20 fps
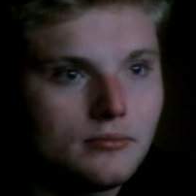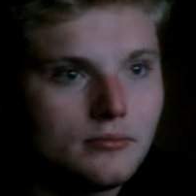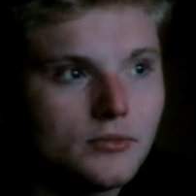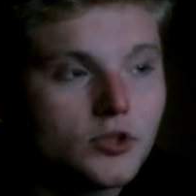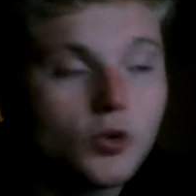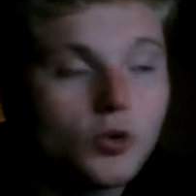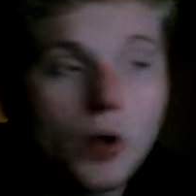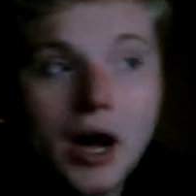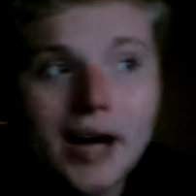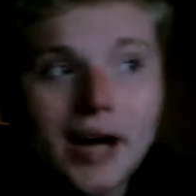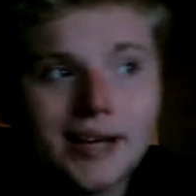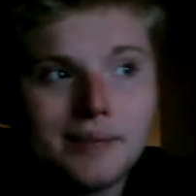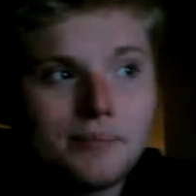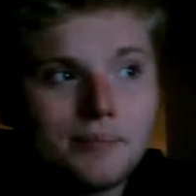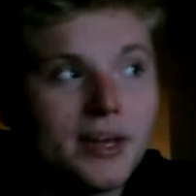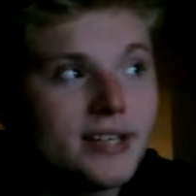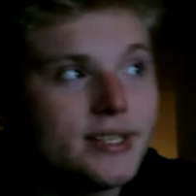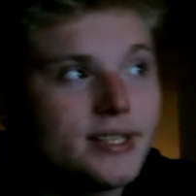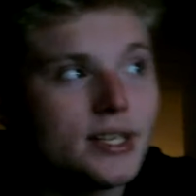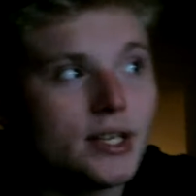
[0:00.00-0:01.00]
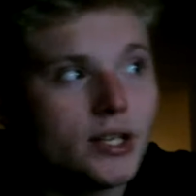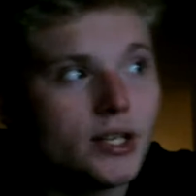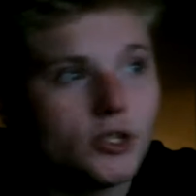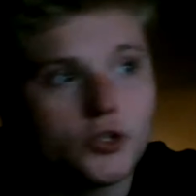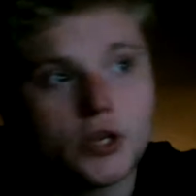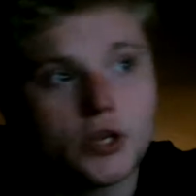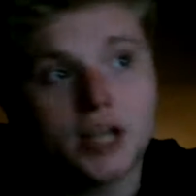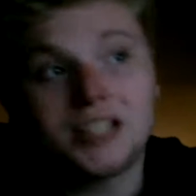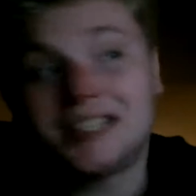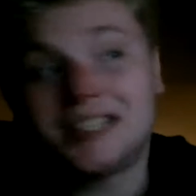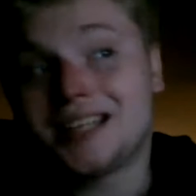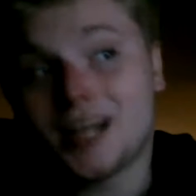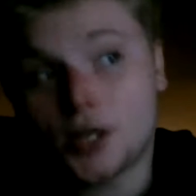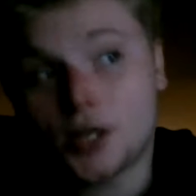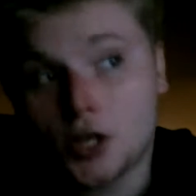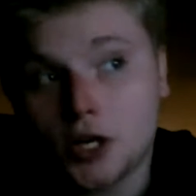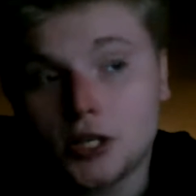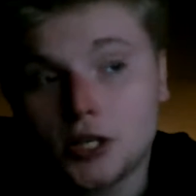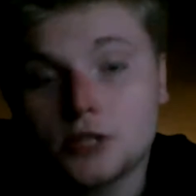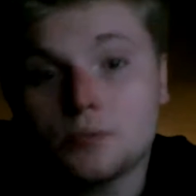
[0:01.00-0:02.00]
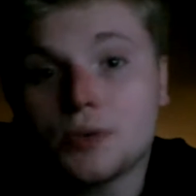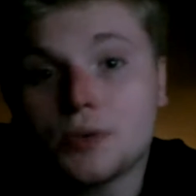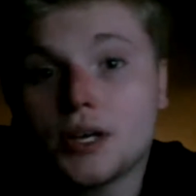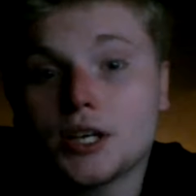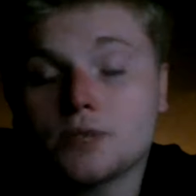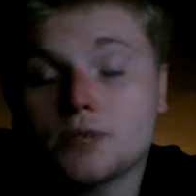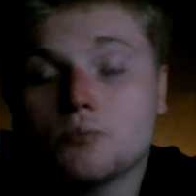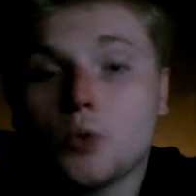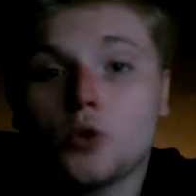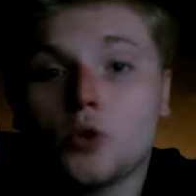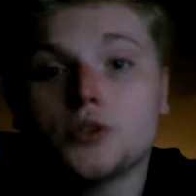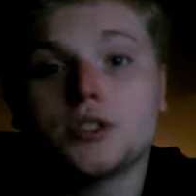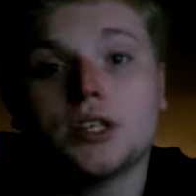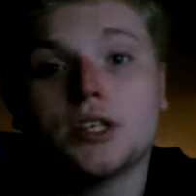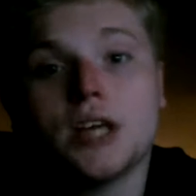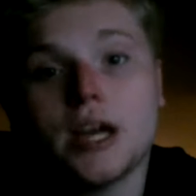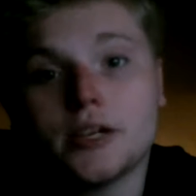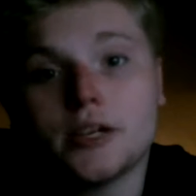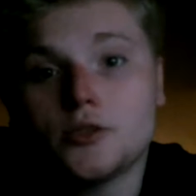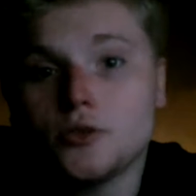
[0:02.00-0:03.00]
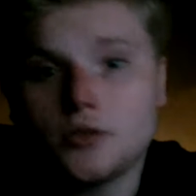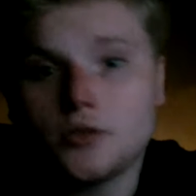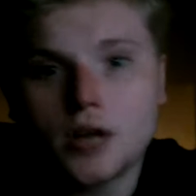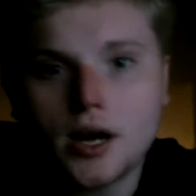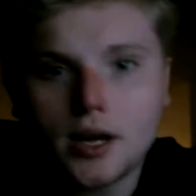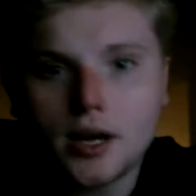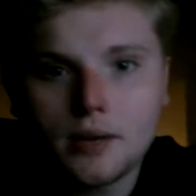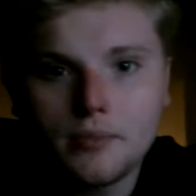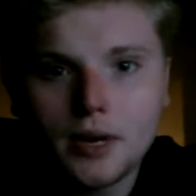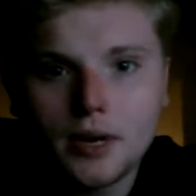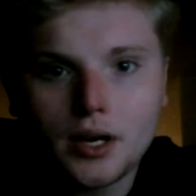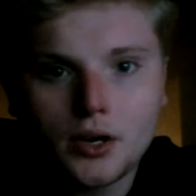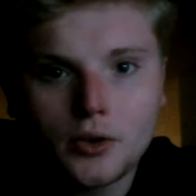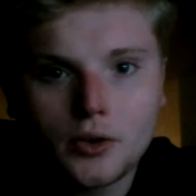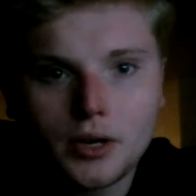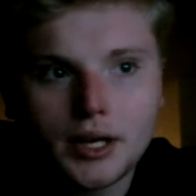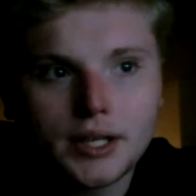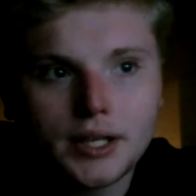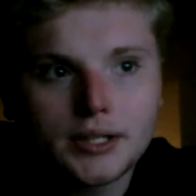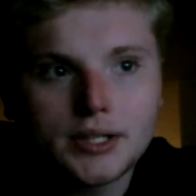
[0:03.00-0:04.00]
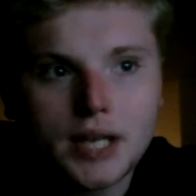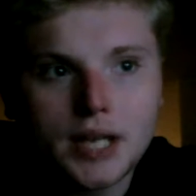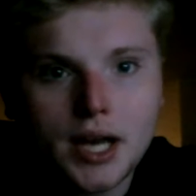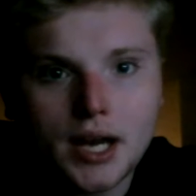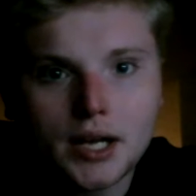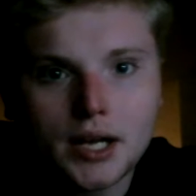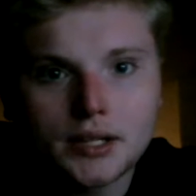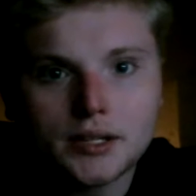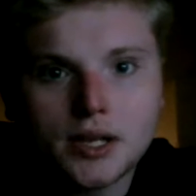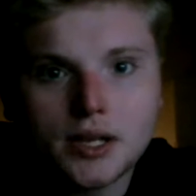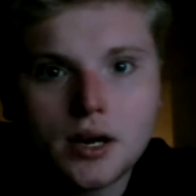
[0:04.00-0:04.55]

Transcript: So I basically tried to not curse because mostly I do documentaries and